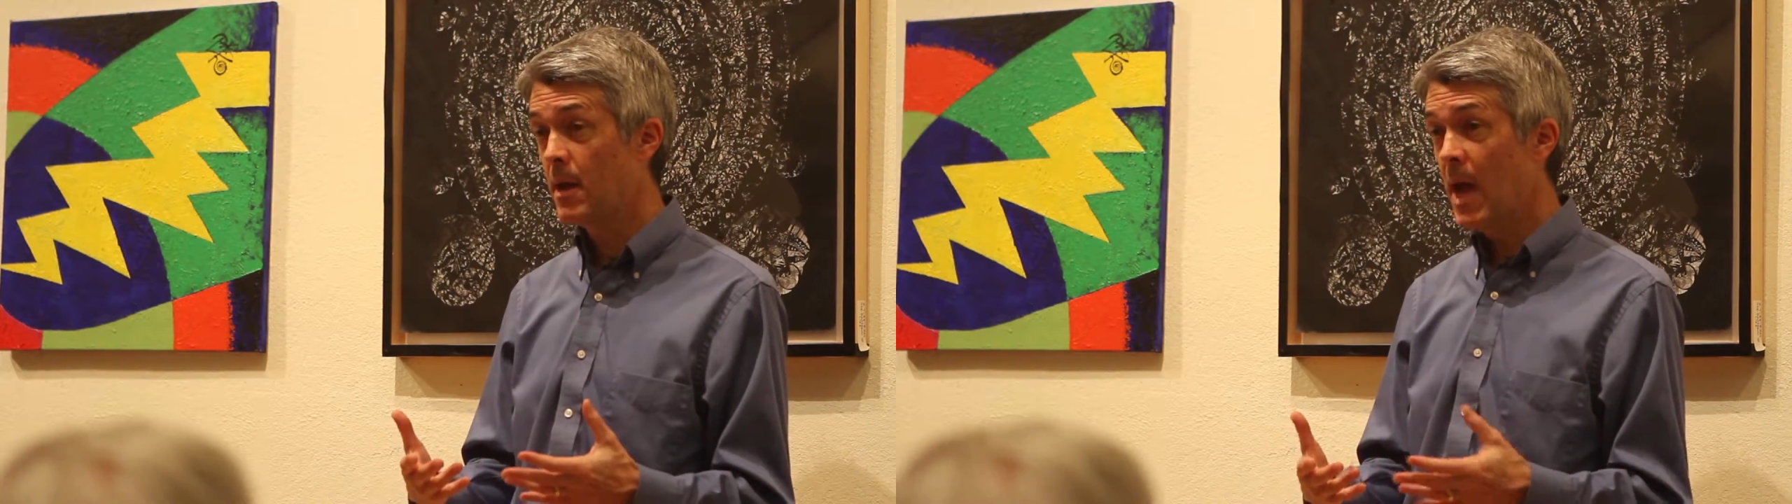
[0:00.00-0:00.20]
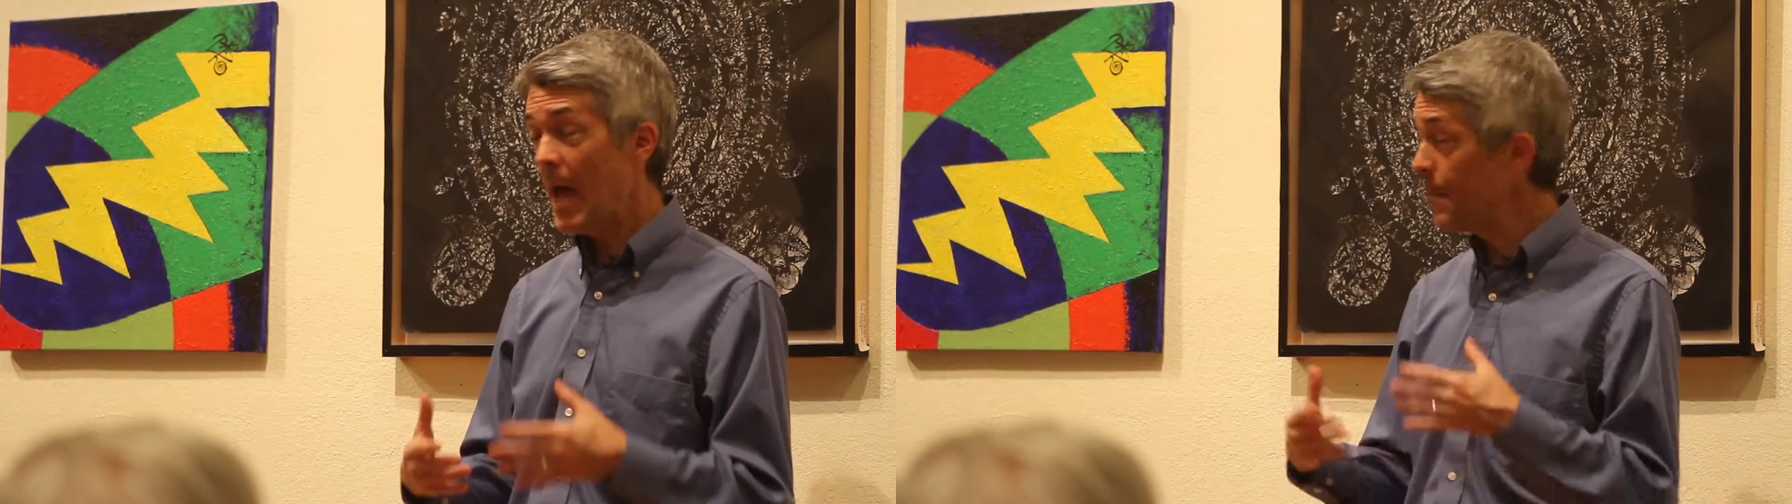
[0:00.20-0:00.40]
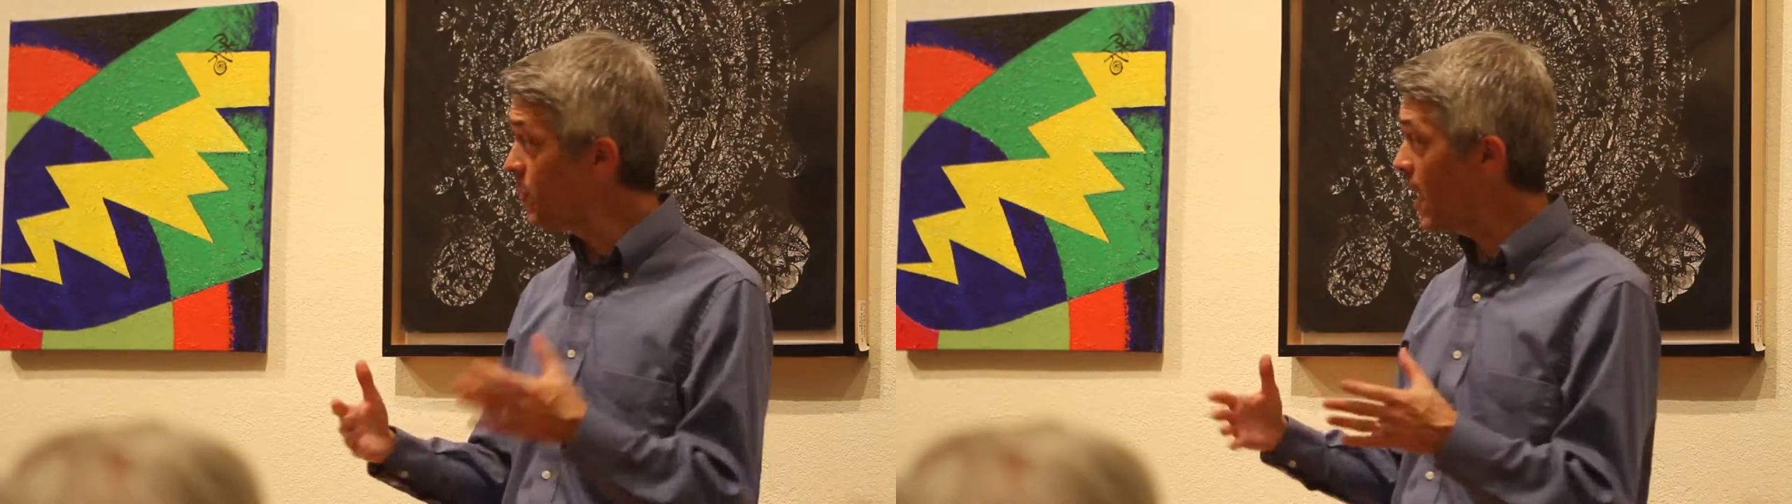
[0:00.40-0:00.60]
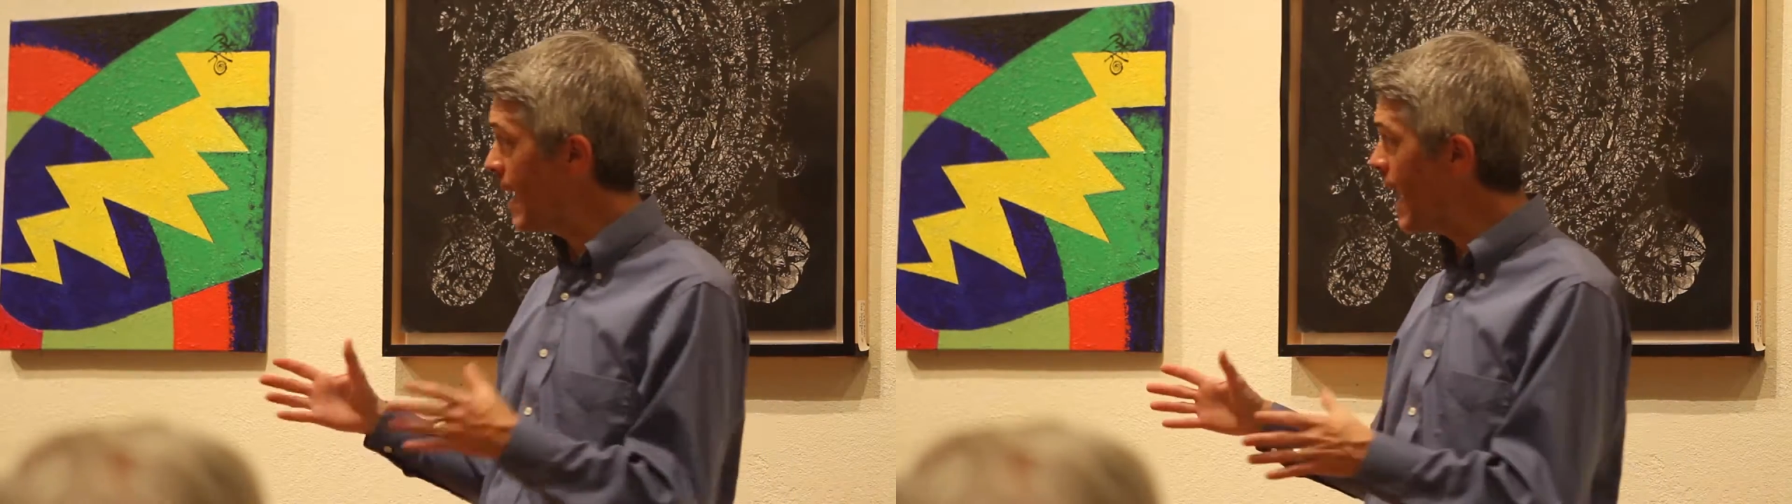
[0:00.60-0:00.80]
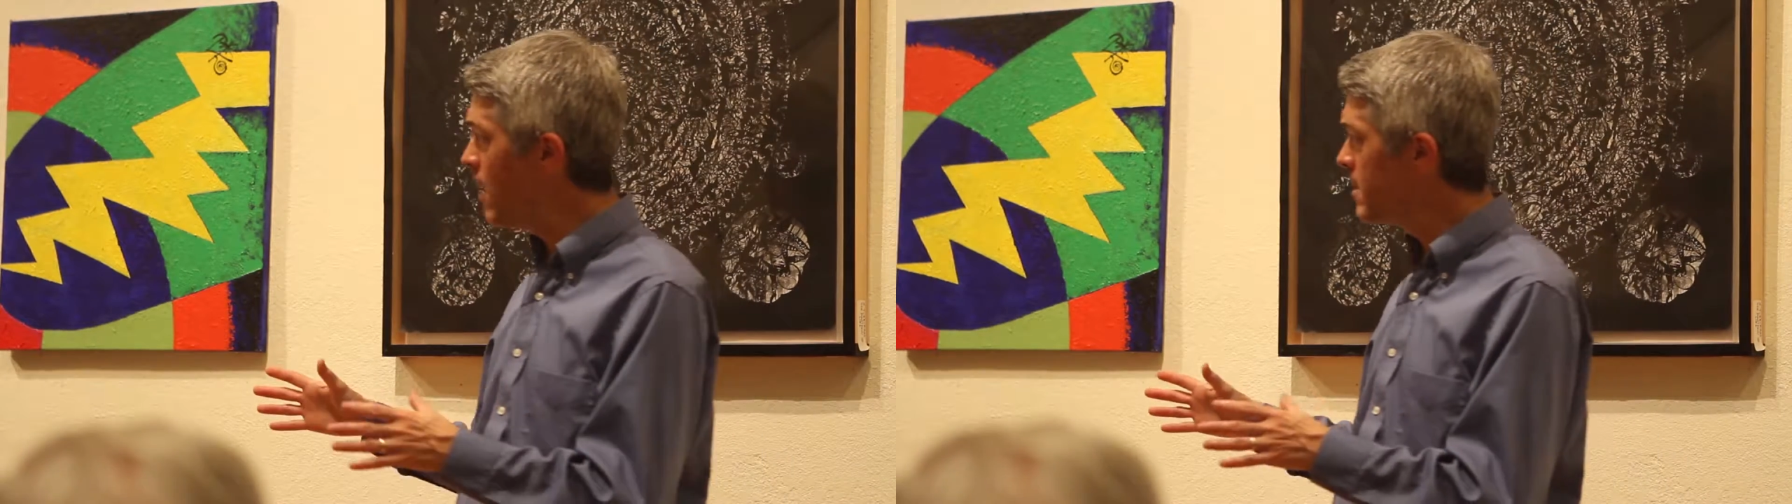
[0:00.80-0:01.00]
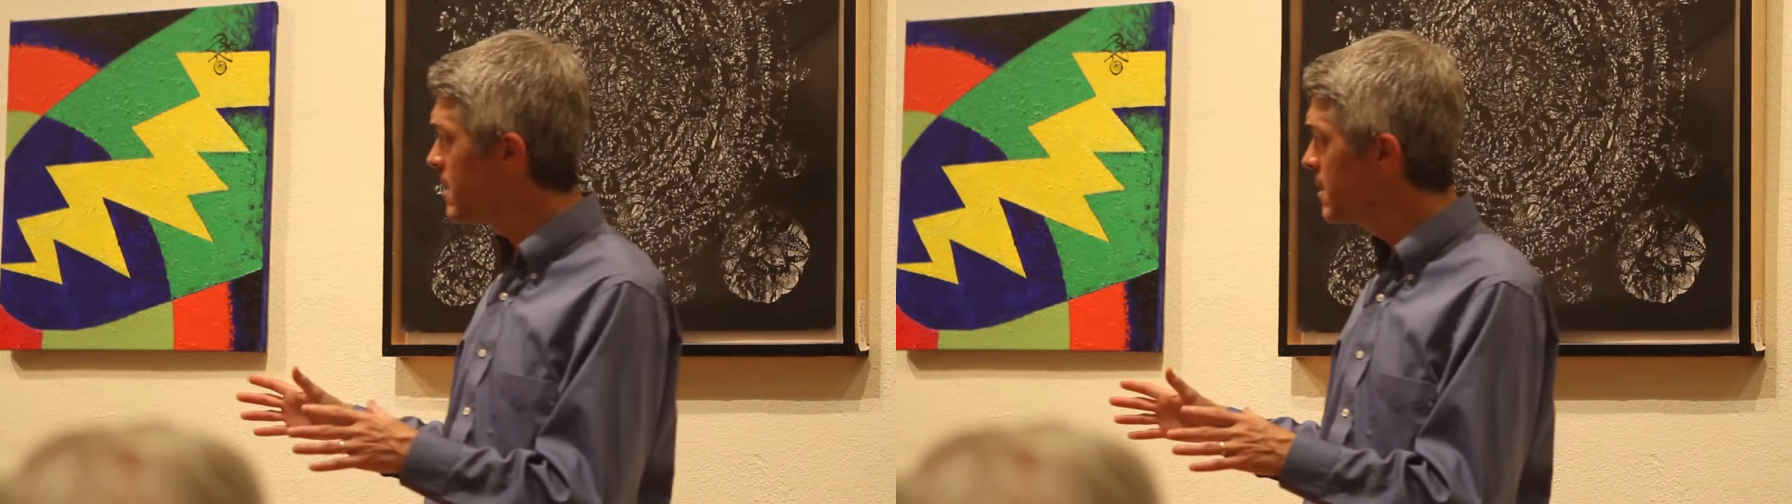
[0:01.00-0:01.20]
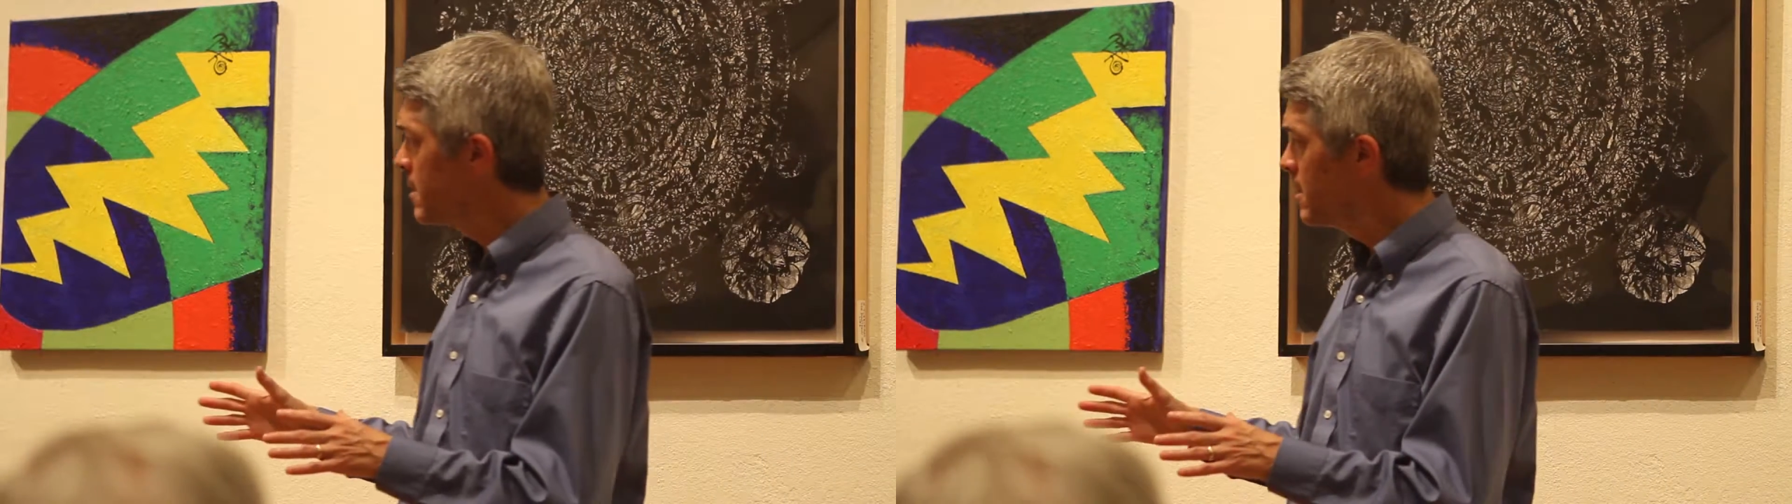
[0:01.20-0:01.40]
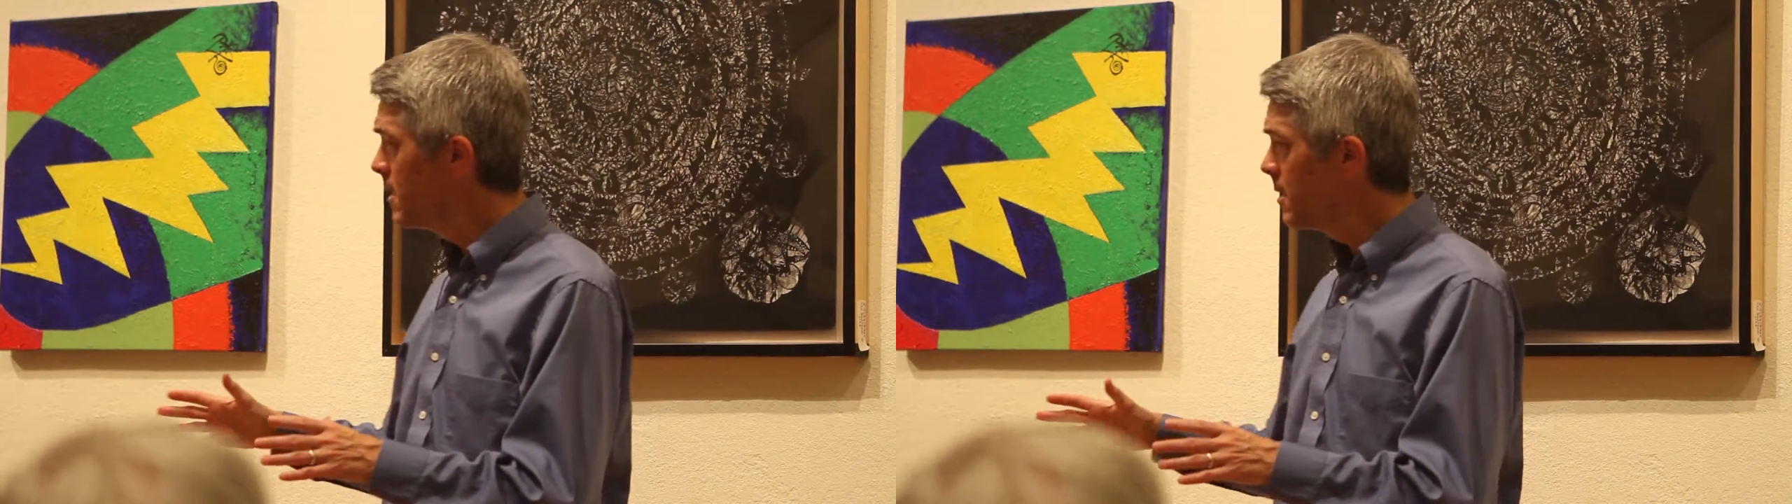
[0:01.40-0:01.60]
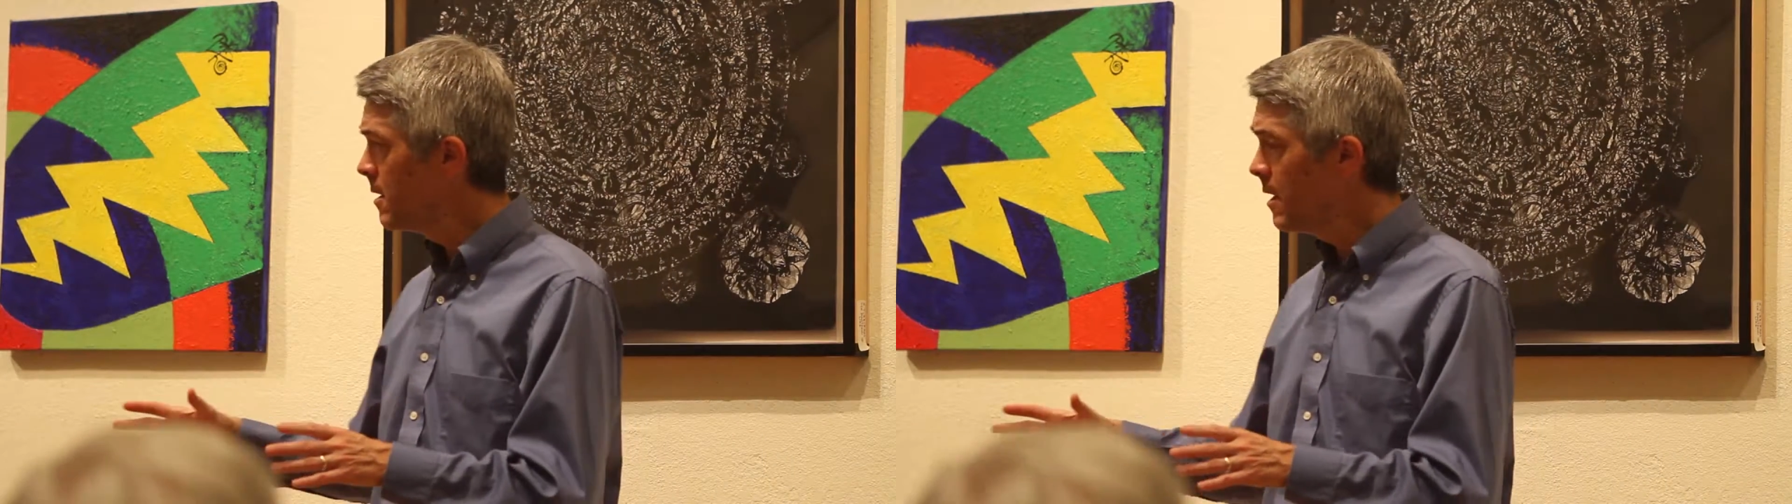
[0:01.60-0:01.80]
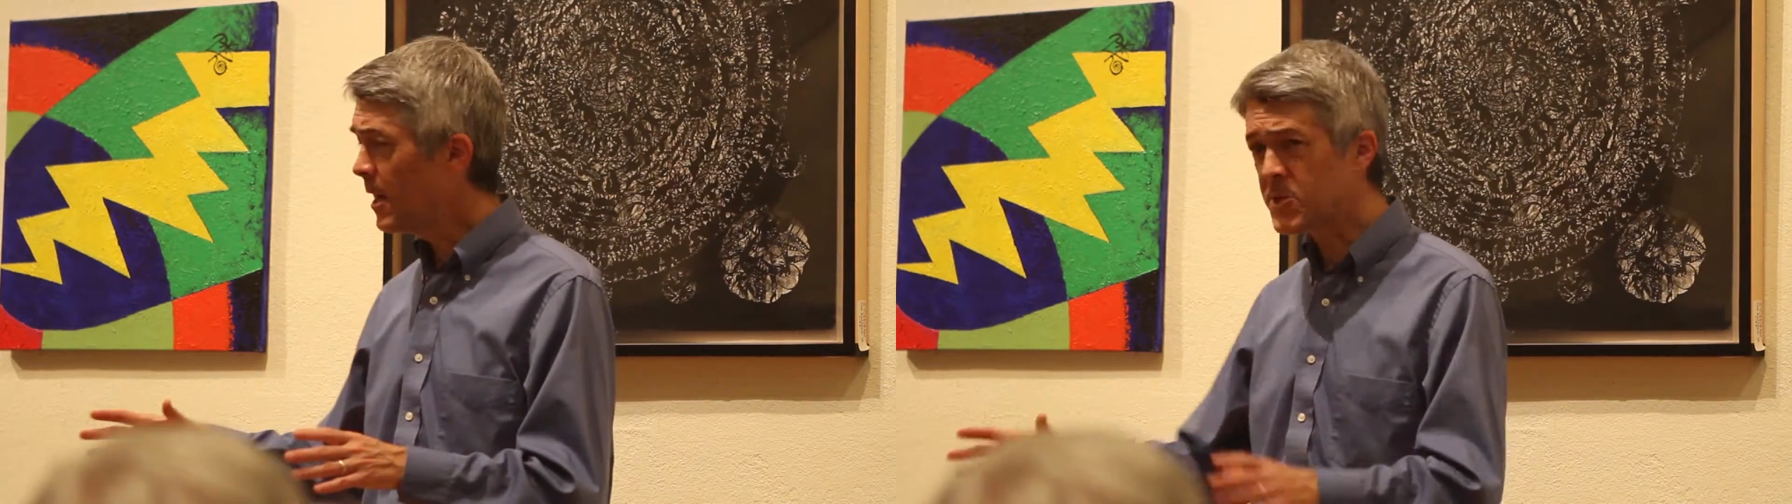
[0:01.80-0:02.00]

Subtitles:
and brought out a